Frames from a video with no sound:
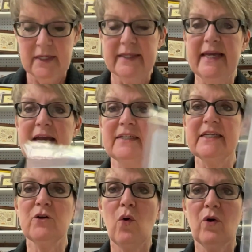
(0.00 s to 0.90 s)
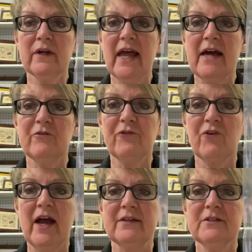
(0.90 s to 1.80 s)
Candy Corn and
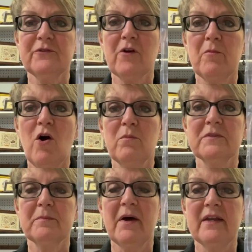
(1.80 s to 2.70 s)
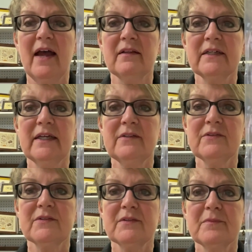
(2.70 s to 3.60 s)
Friends from Homespun
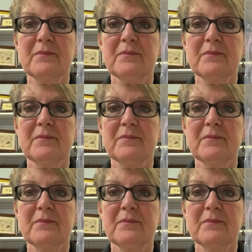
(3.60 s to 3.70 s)
Elegance.